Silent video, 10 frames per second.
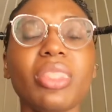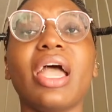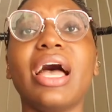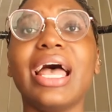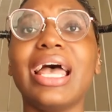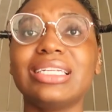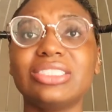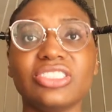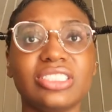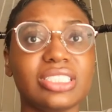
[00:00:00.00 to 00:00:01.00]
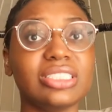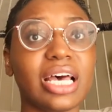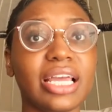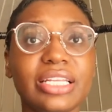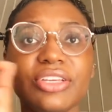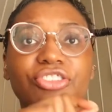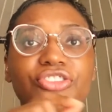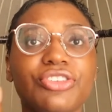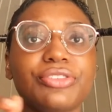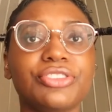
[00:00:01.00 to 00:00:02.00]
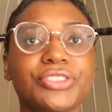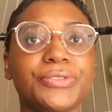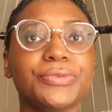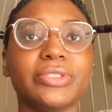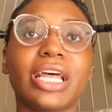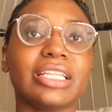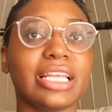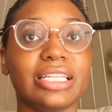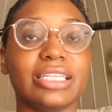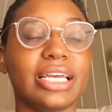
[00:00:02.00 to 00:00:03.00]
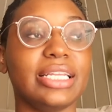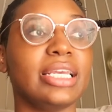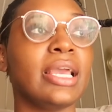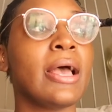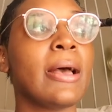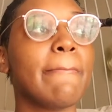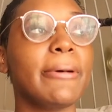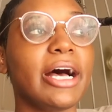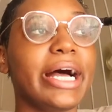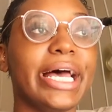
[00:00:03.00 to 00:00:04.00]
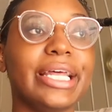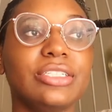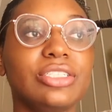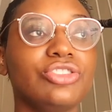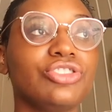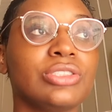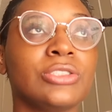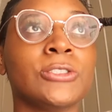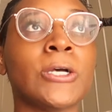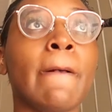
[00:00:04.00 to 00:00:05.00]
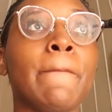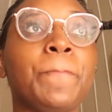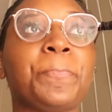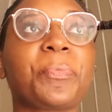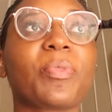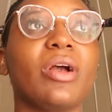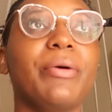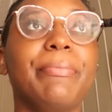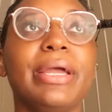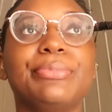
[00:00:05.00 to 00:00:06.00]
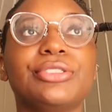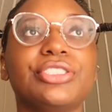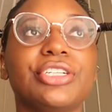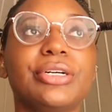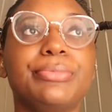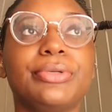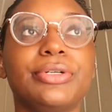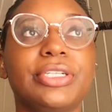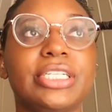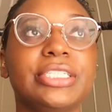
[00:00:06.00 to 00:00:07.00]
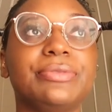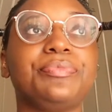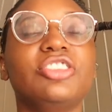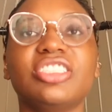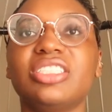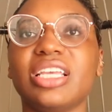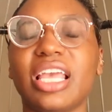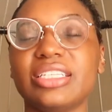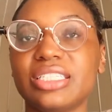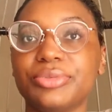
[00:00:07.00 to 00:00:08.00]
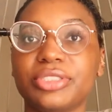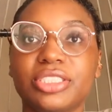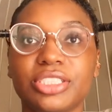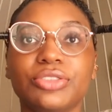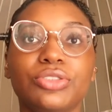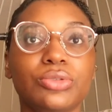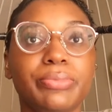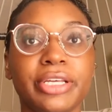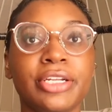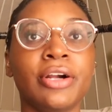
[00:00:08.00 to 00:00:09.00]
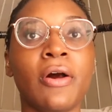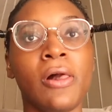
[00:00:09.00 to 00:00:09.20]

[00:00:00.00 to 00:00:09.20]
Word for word: I added just the tiniest drizzle, well not that tiny, but I added a drizzle of maple syrup on it just in case it was still too bitter,